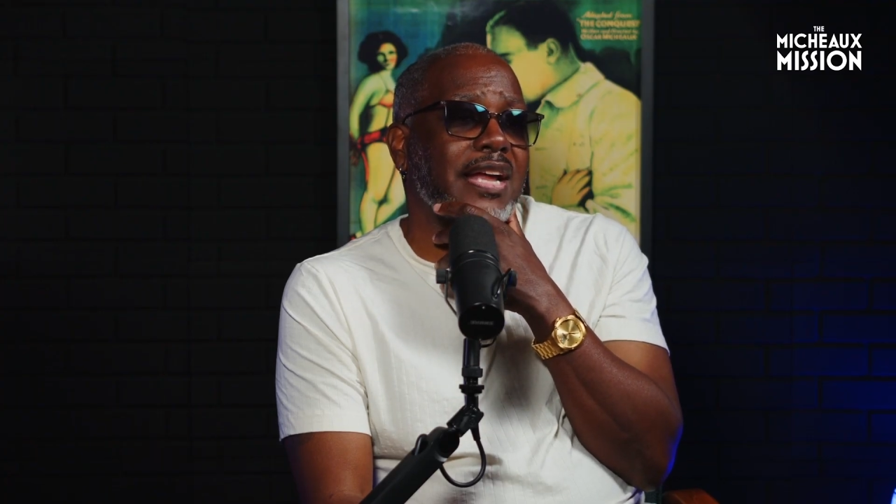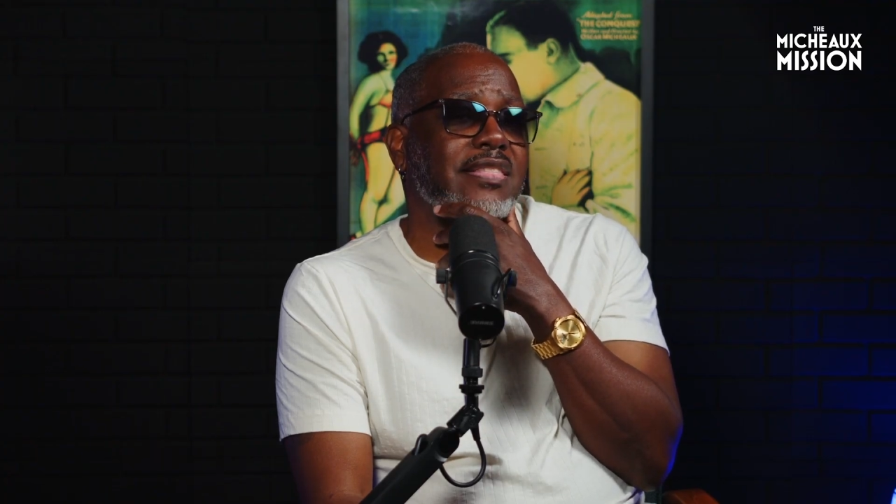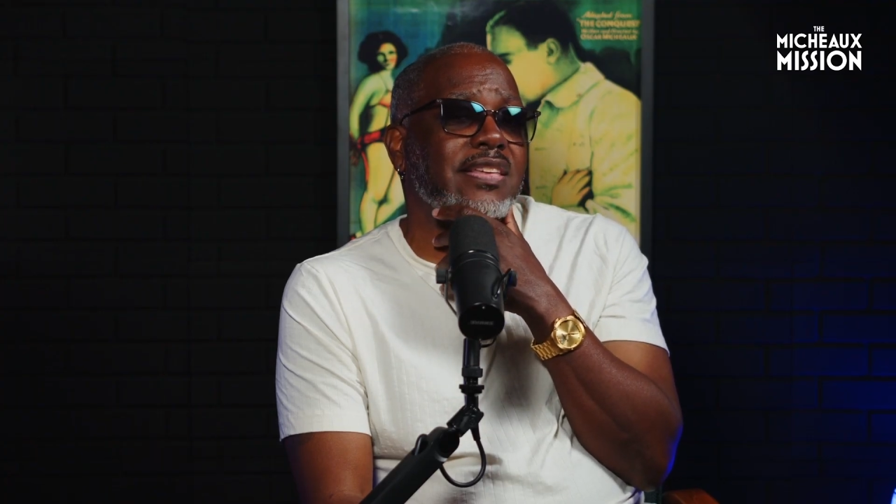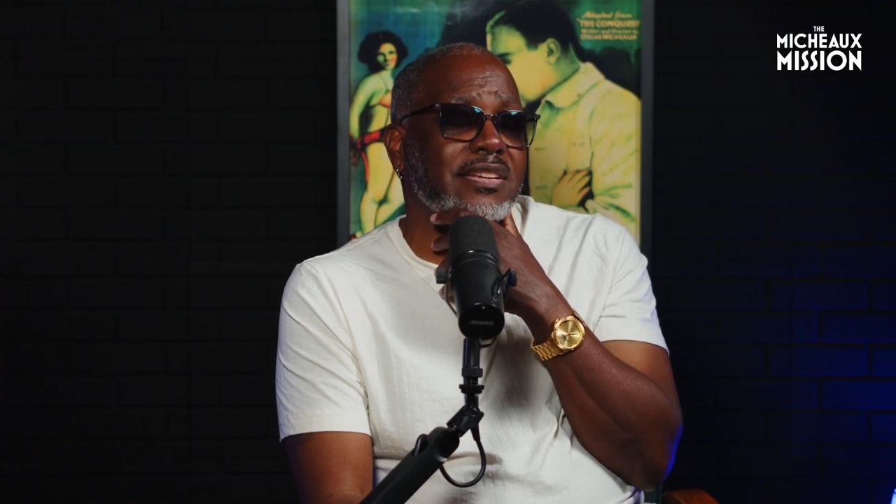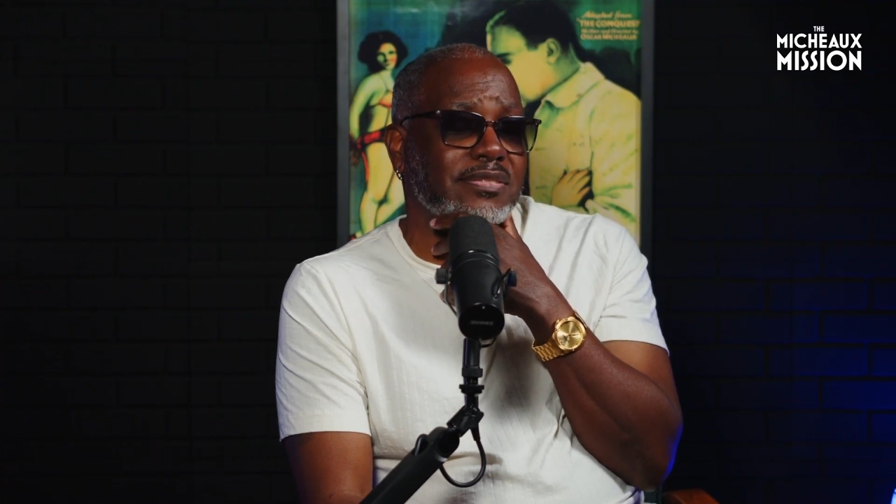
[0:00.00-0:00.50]

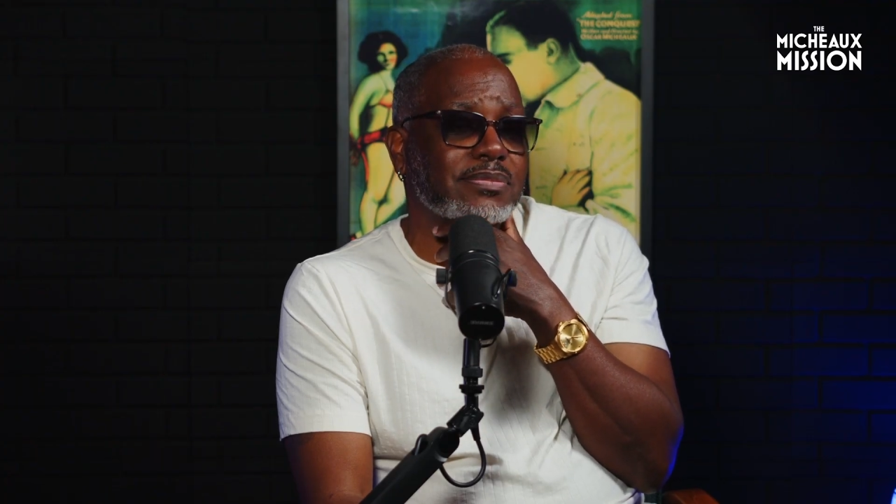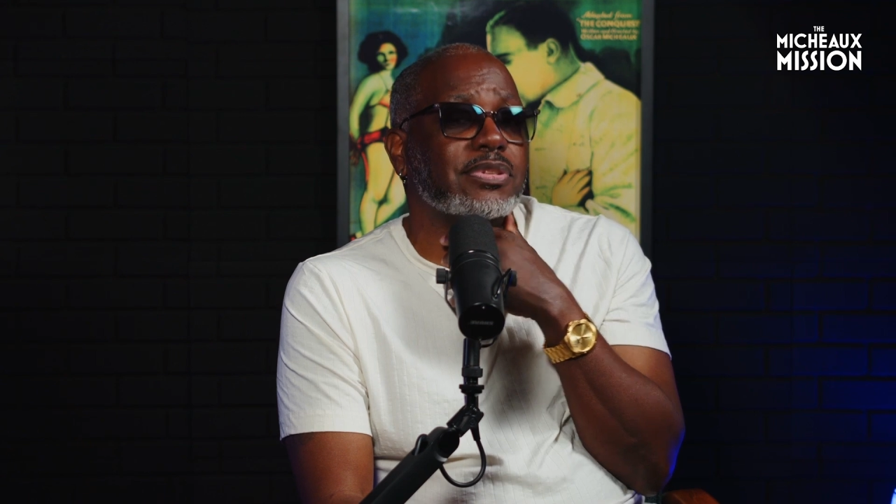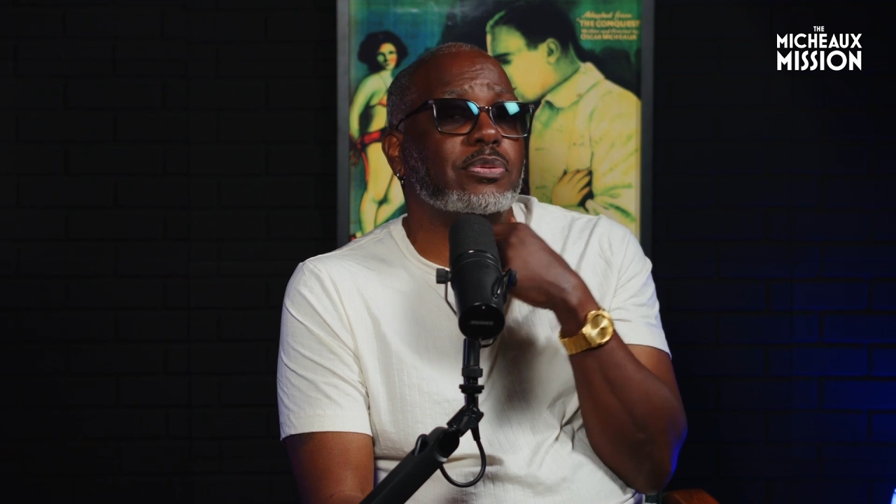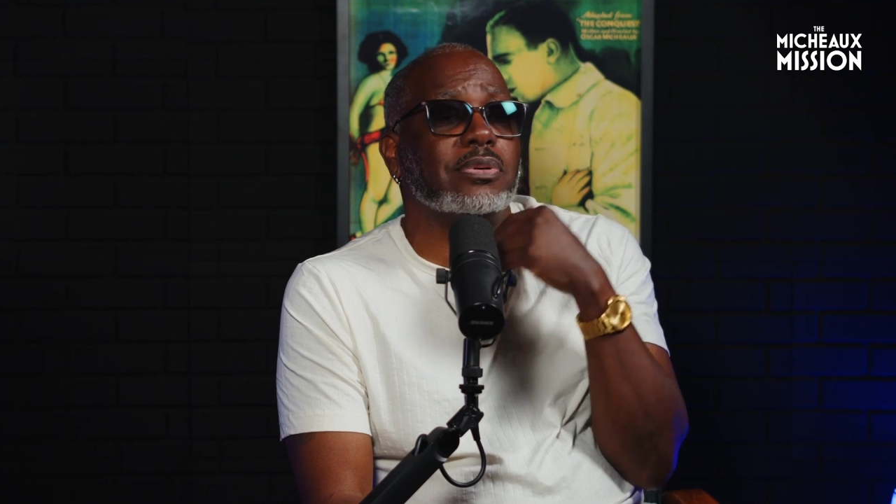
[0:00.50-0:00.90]
think so.